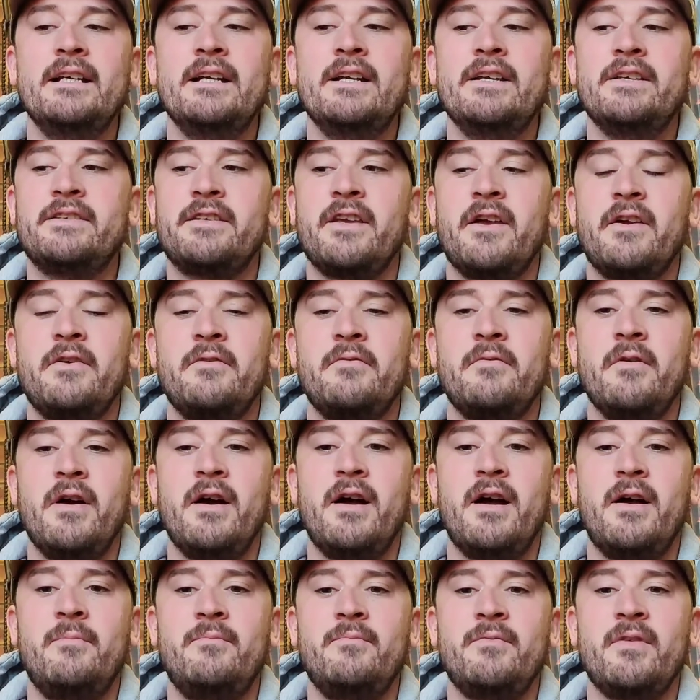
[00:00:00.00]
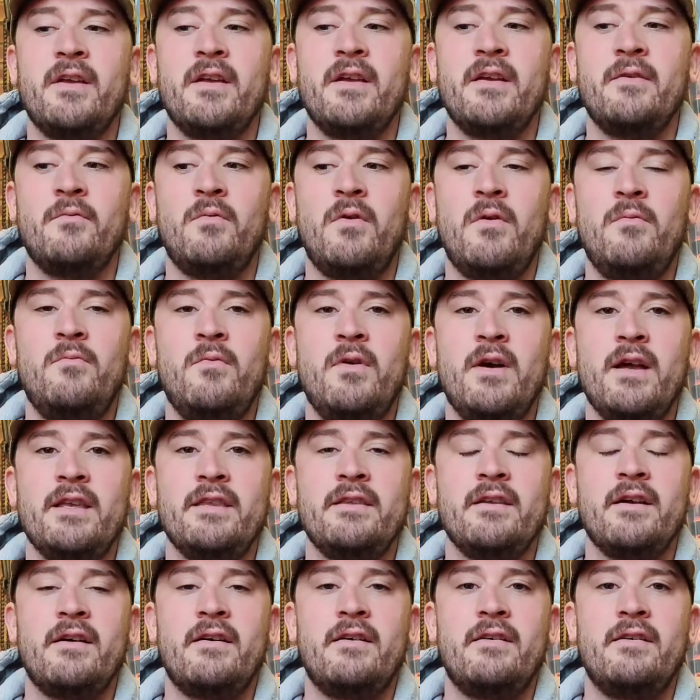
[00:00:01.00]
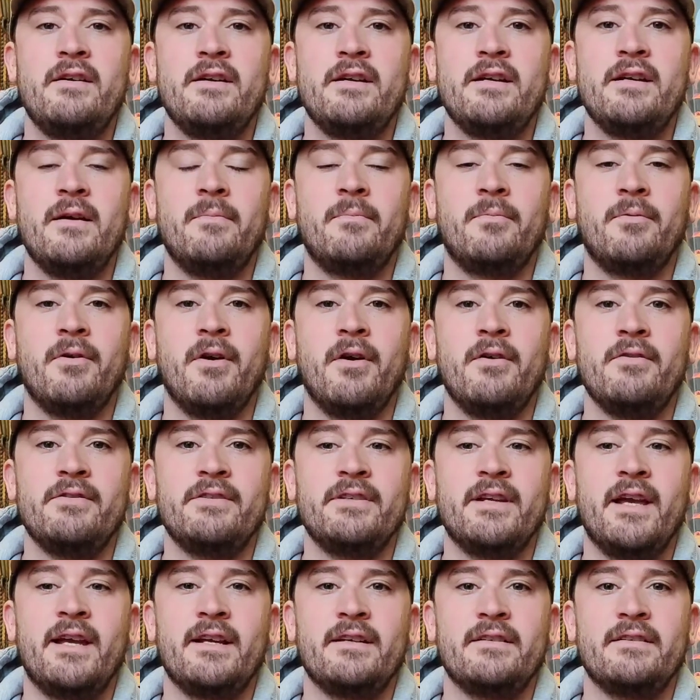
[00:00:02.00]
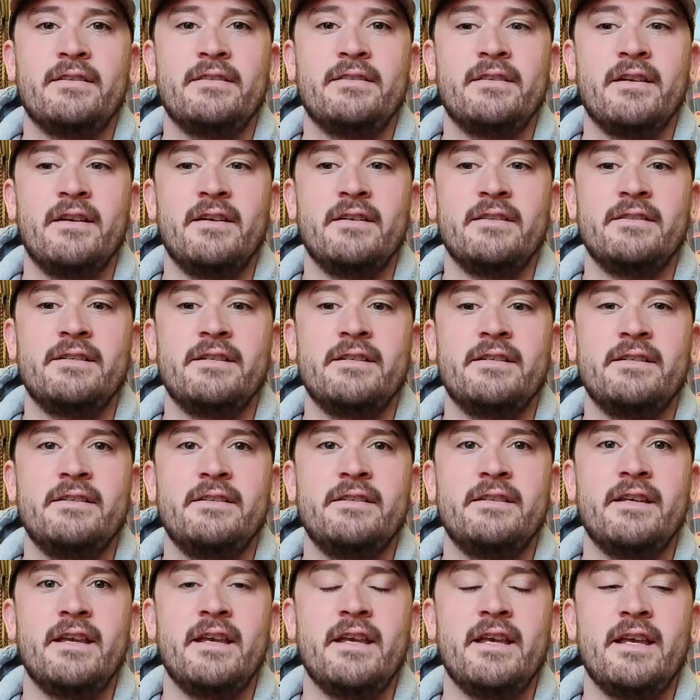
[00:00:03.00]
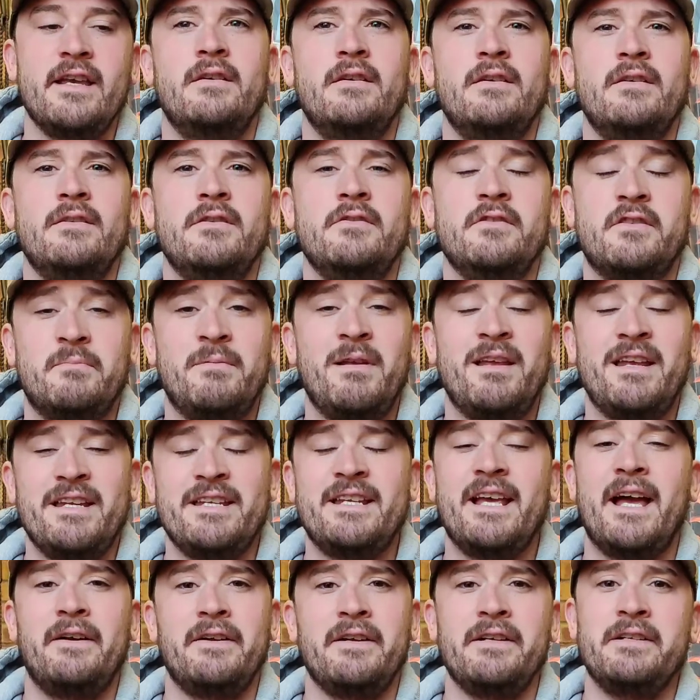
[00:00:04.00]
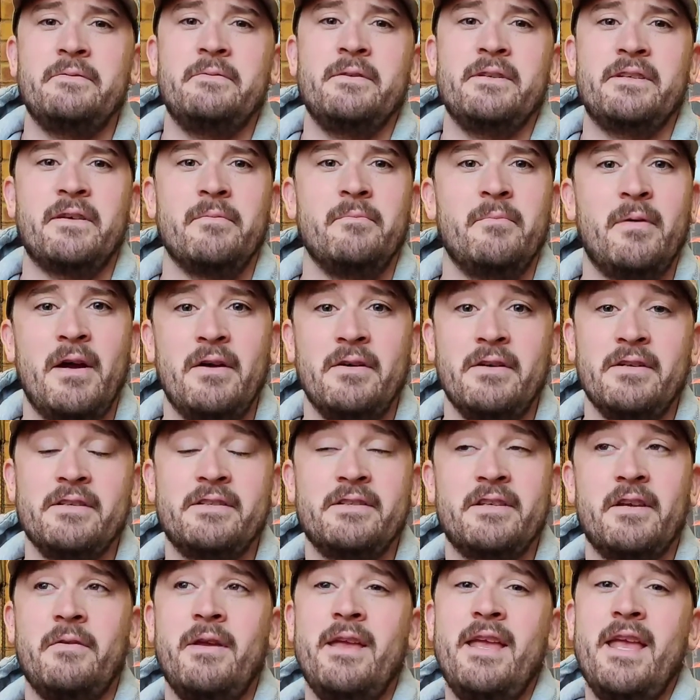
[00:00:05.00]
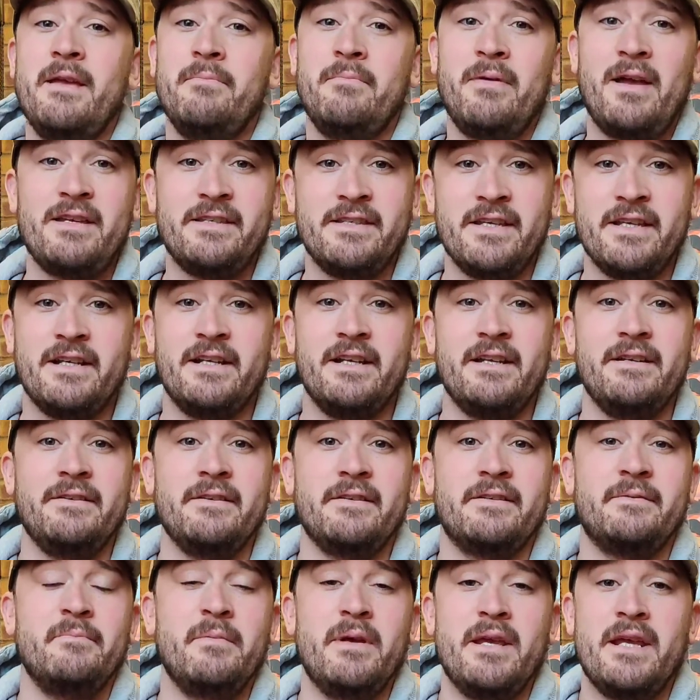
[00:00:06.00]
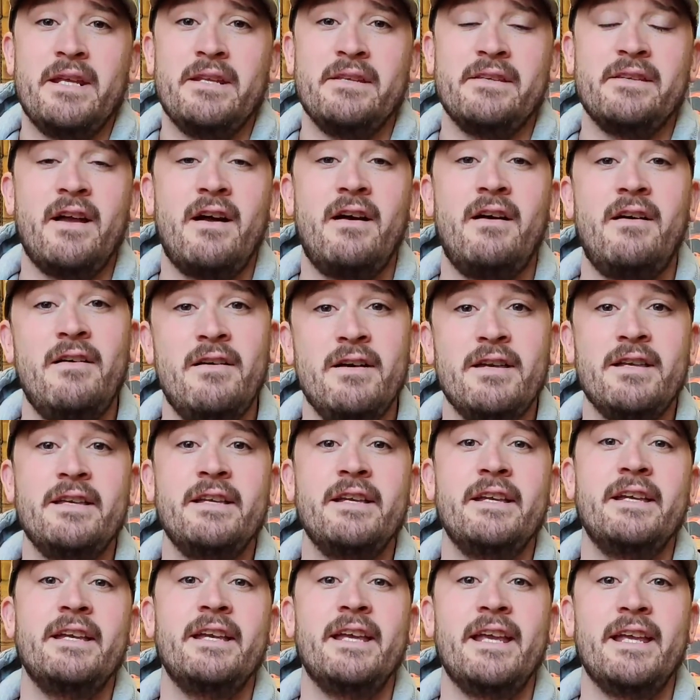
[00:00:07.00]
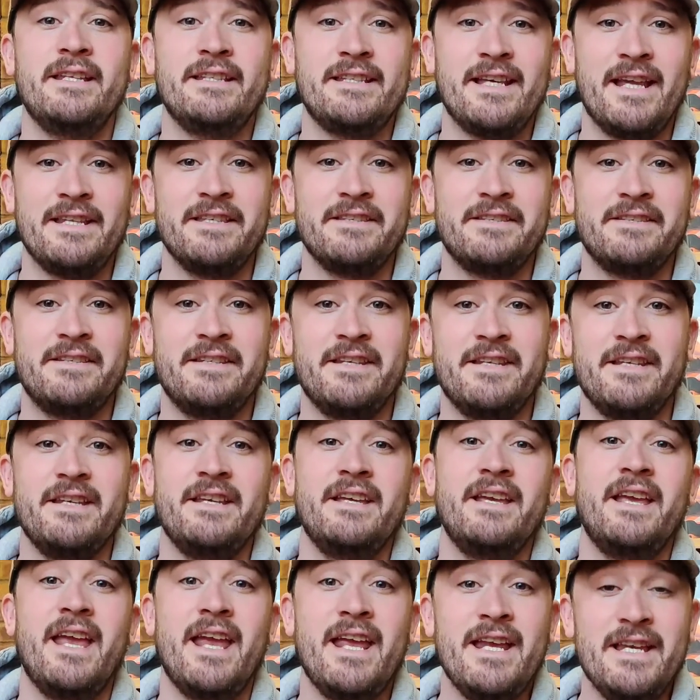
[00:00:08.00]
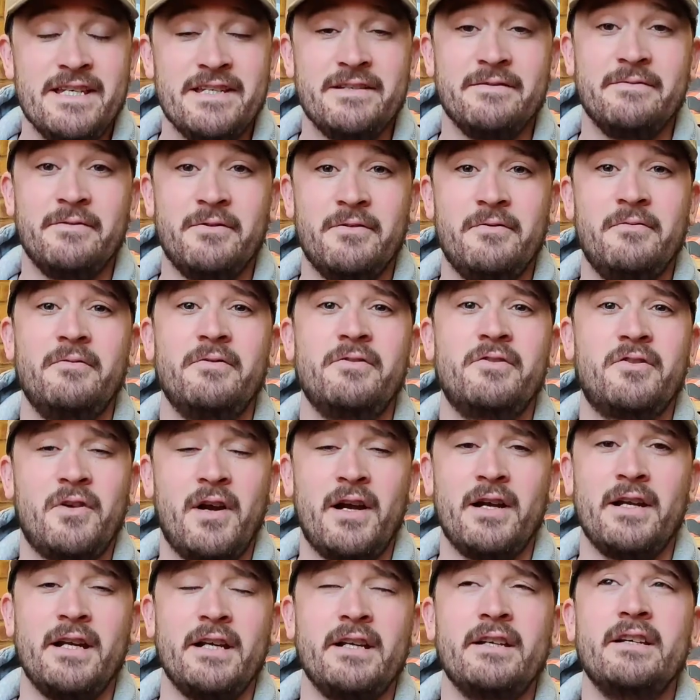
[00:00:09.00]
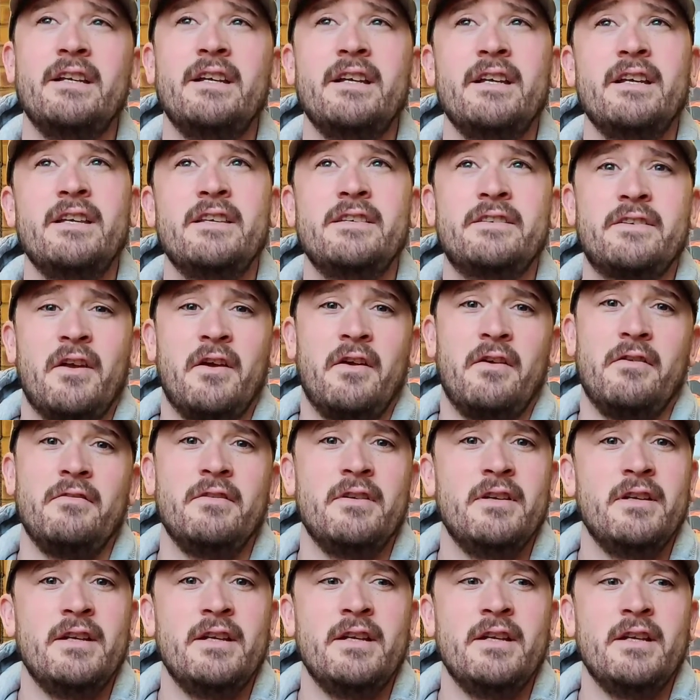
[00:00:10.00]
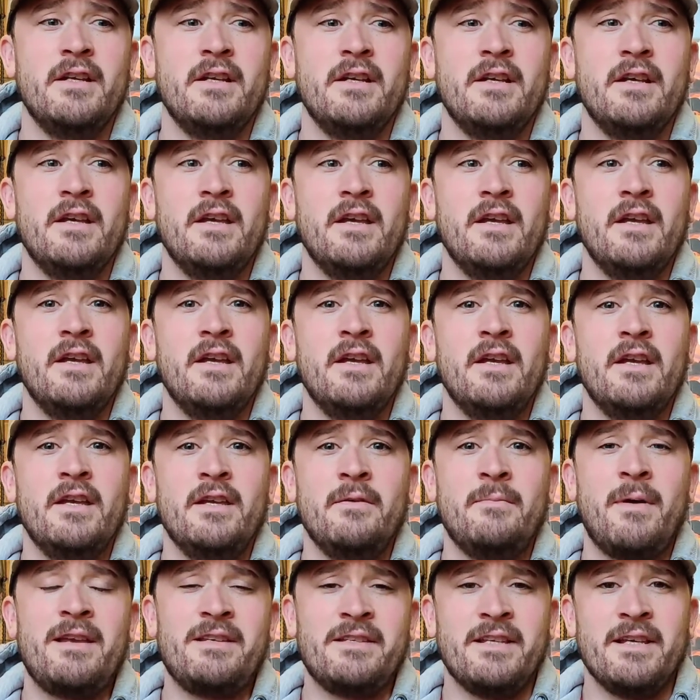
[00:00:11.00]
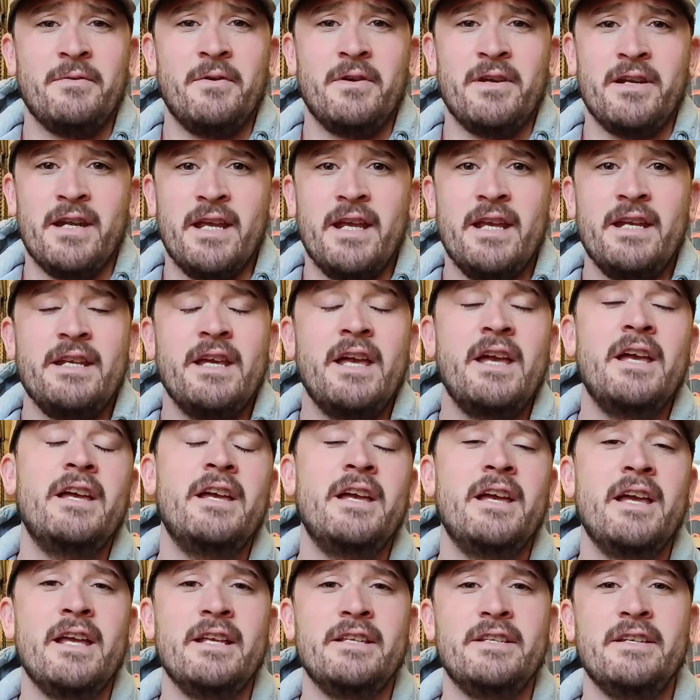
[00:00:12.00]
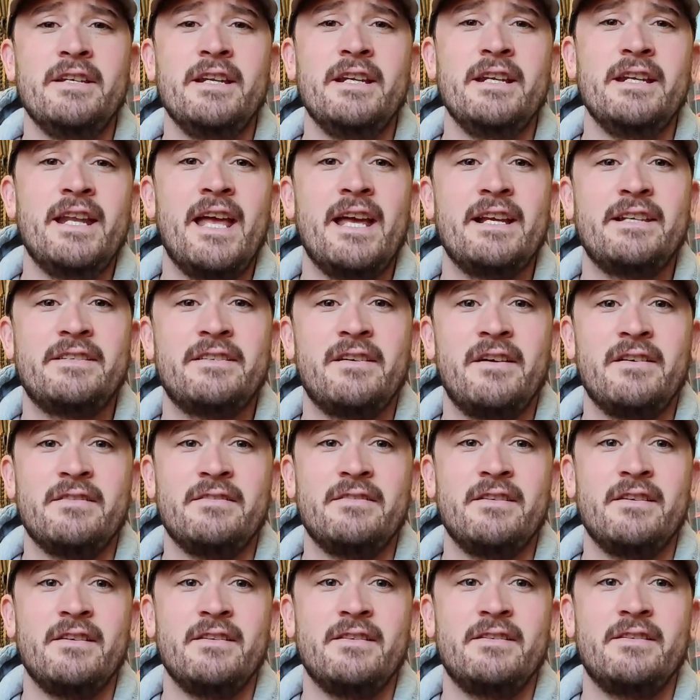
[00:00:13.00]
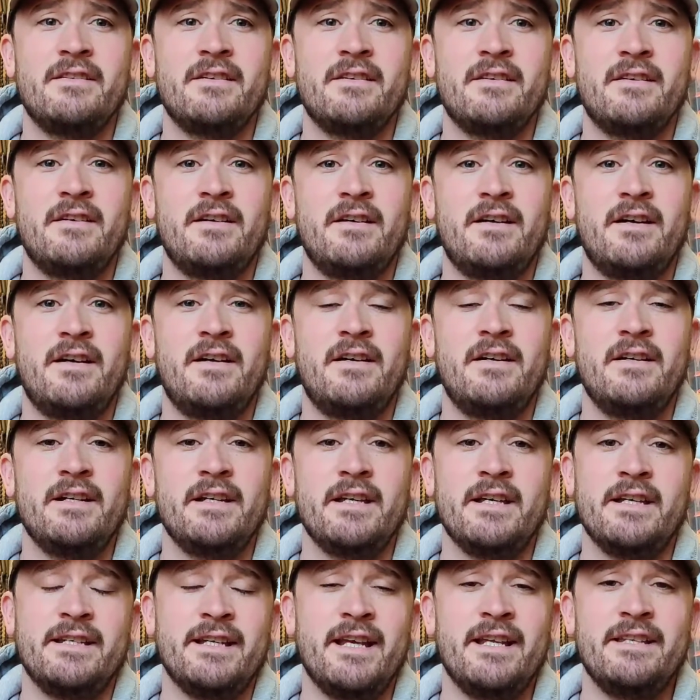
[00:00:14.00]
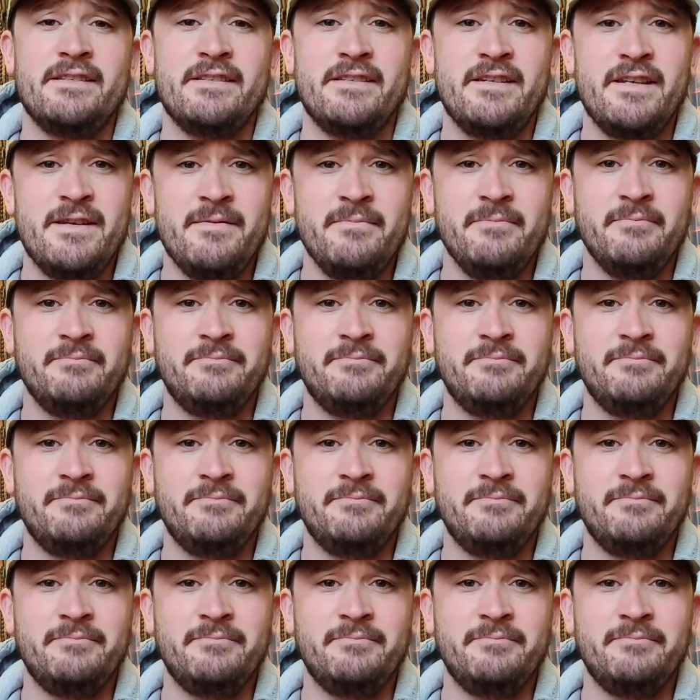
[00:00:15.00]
So, one way that I approach exercise is you split it down into its components. So HIT basically just means high intensity interval training. So basically what you need is you need an exercise that's high intensity